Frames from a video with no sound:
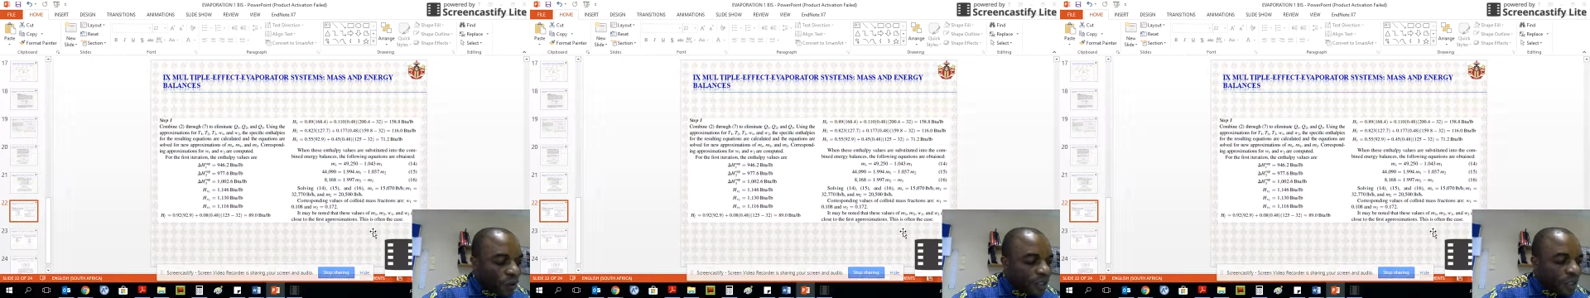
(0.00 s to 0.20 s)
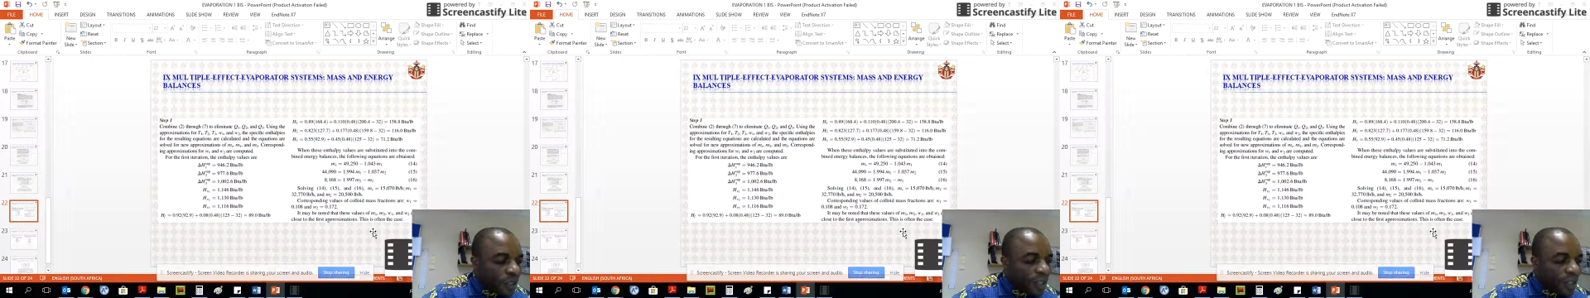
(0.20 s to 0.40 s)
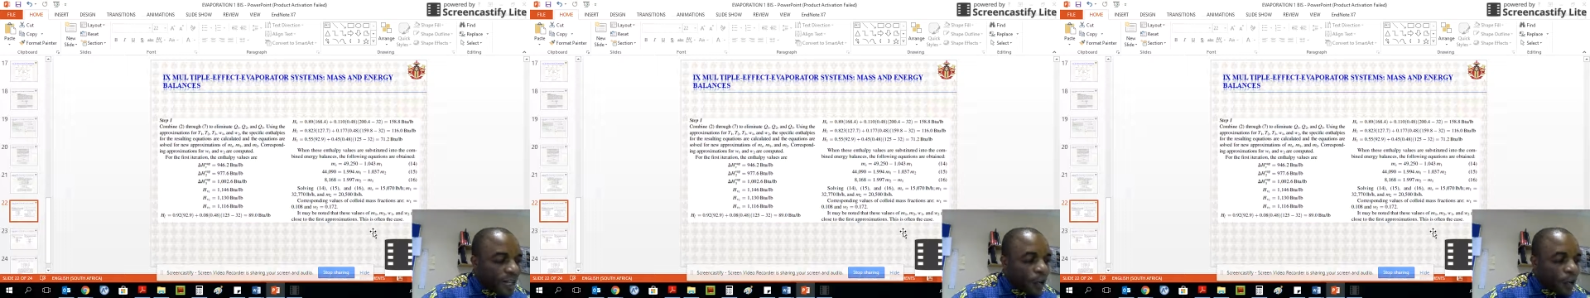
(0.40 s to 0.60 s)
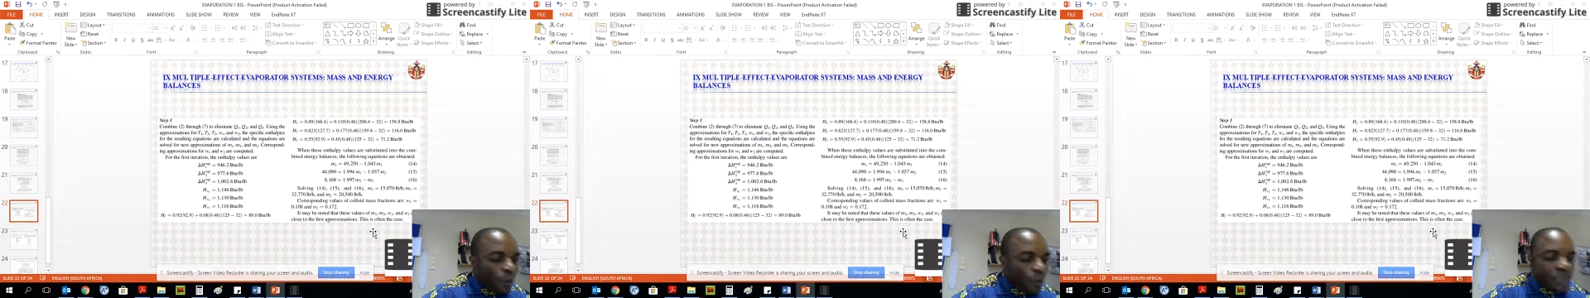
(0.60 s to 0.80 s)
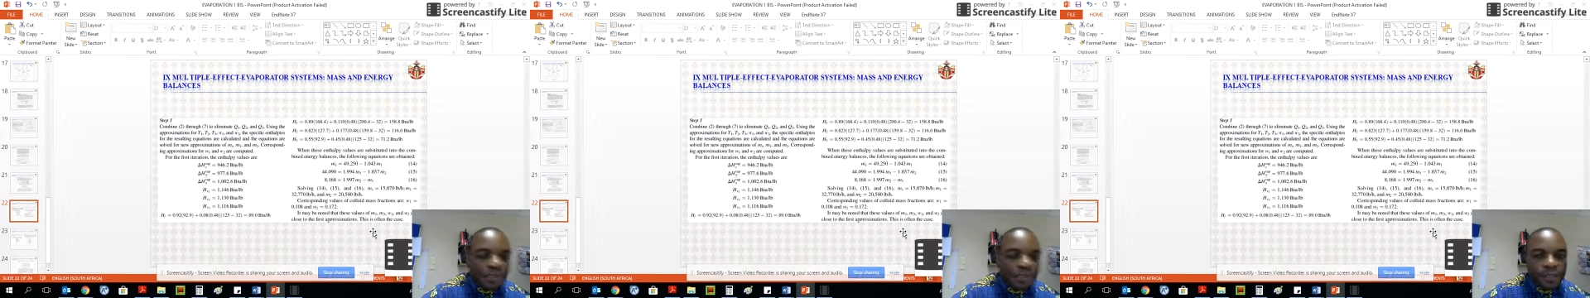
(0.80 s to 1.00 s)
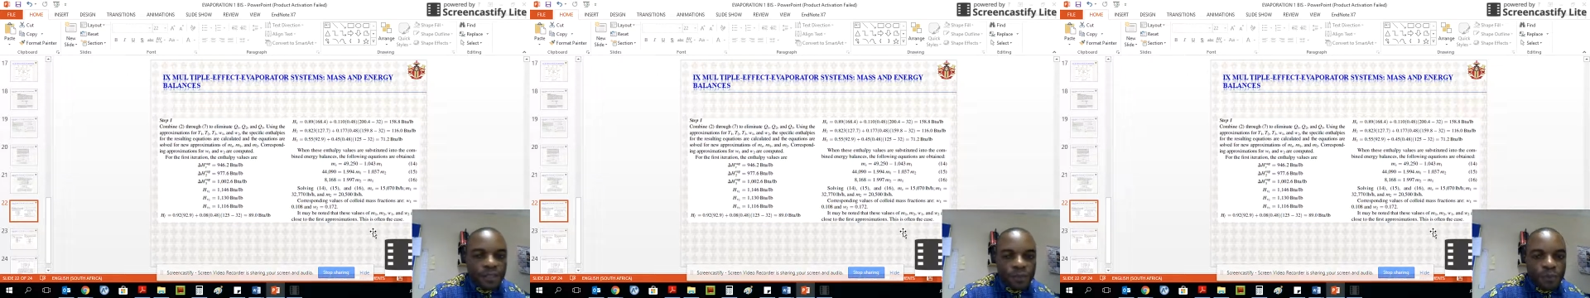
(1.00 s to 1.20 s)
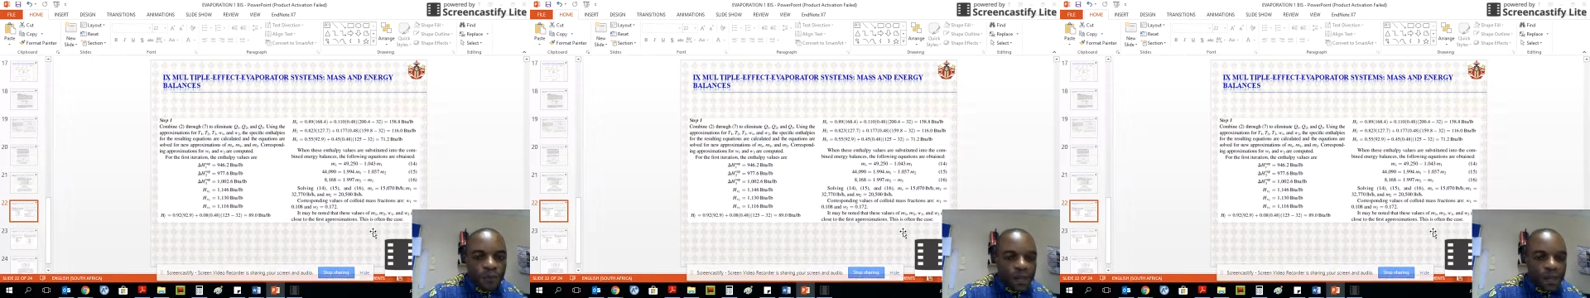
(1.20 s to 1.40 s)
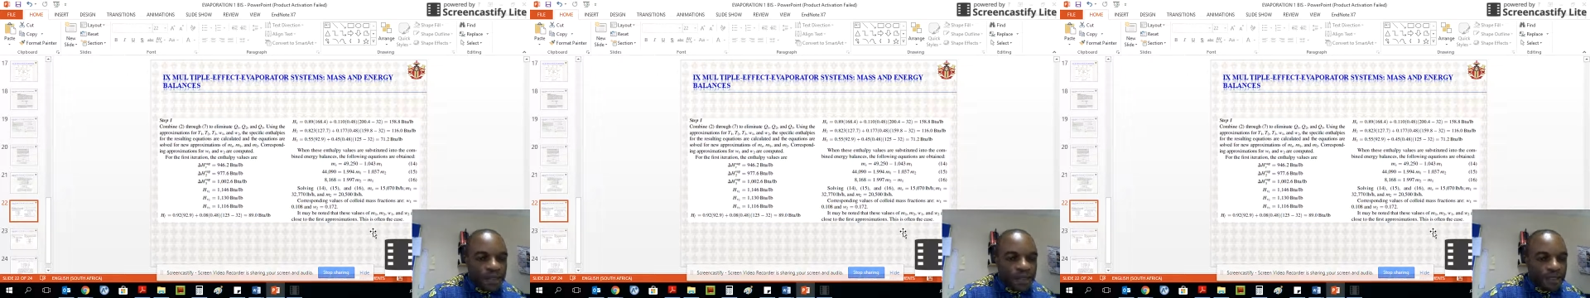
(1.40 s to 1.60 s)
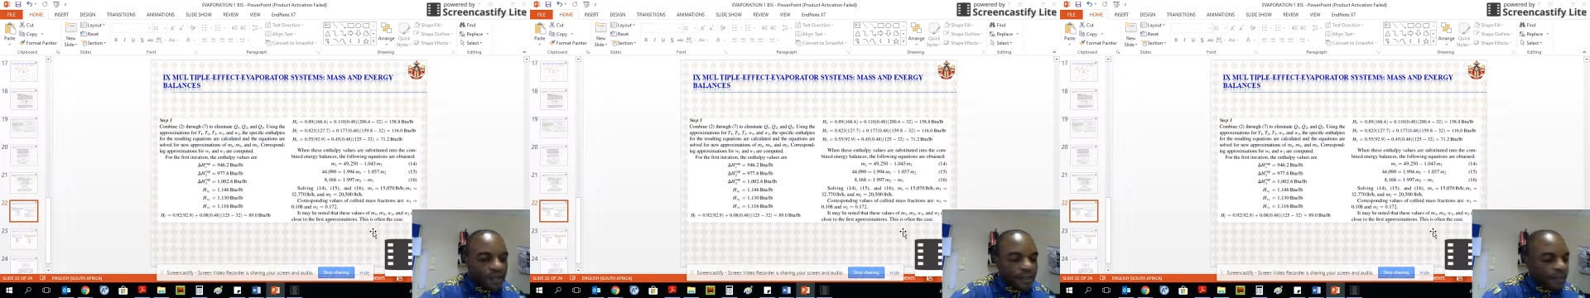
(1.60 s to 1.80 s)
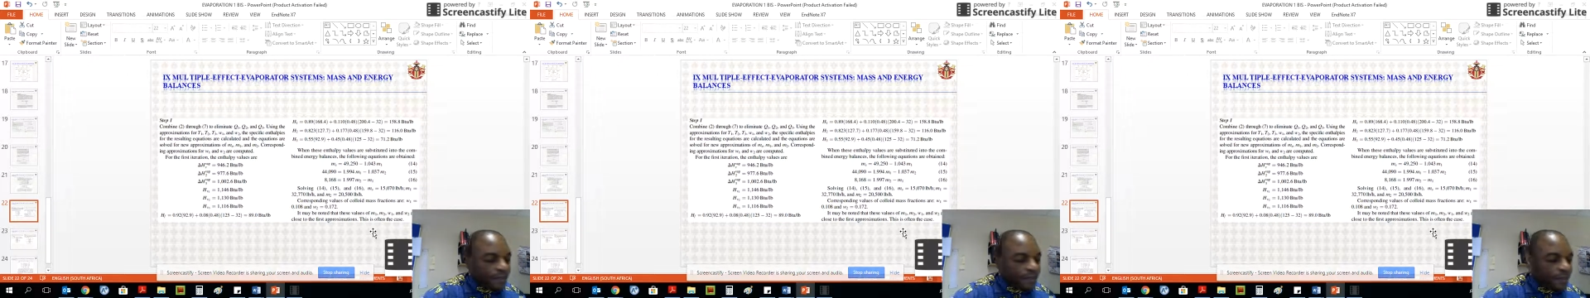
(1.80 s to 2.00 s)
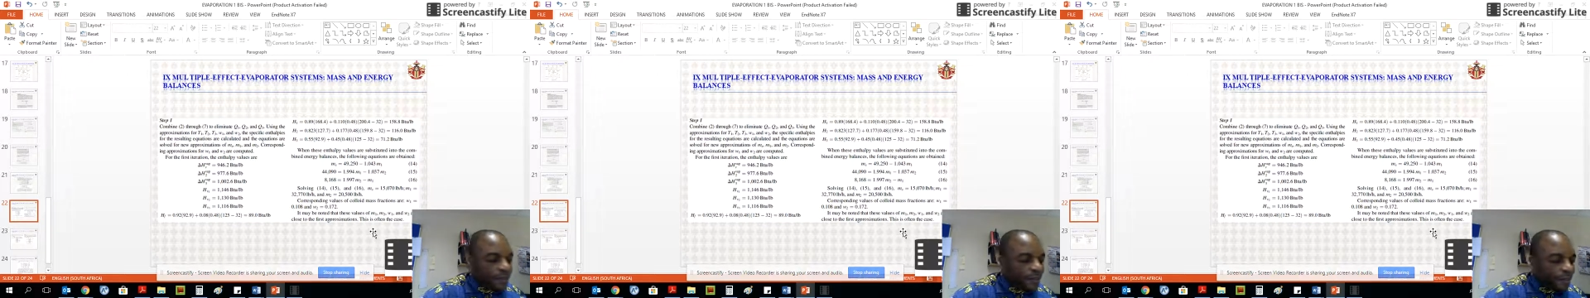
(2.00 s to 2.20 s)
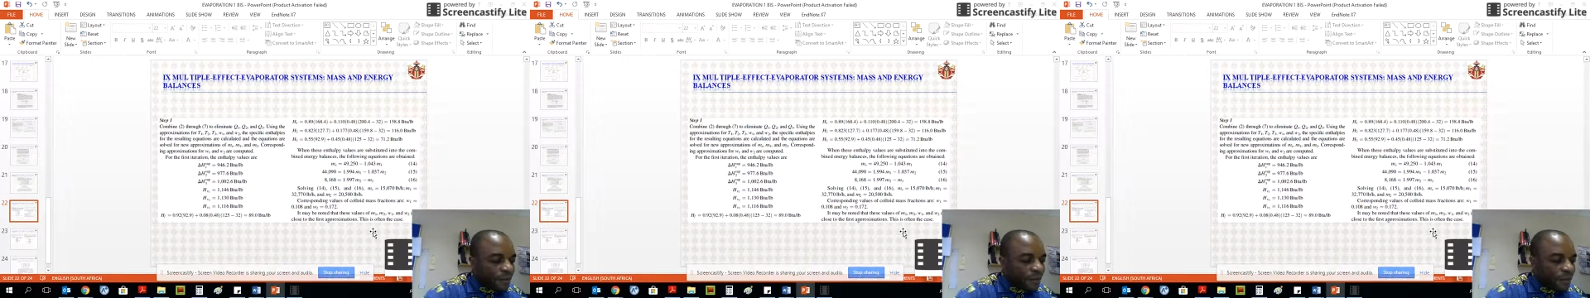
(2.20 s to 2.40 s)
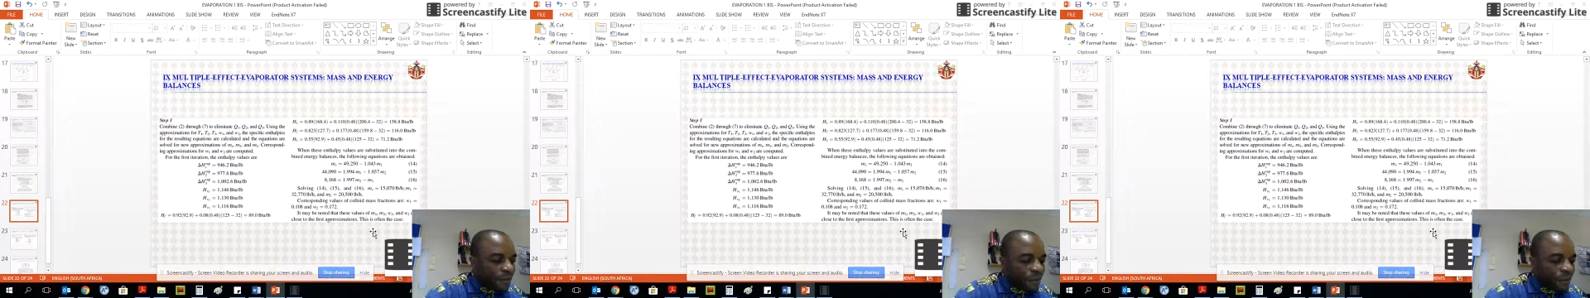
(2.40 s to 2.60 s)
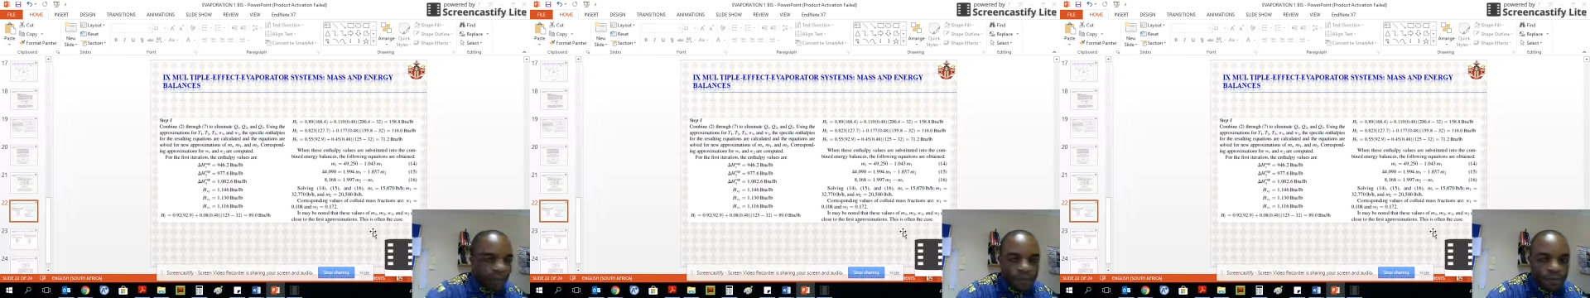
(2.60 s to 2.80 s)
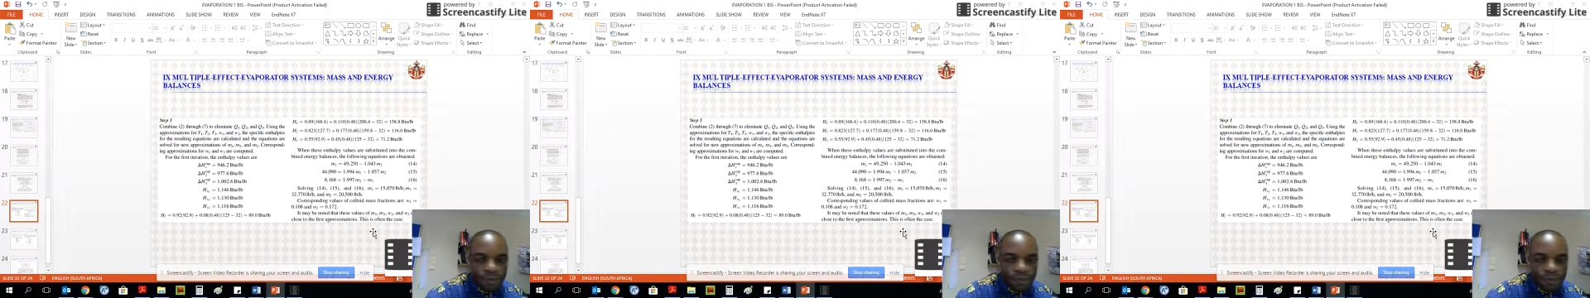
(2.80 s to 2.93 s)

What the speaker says: the equations provided for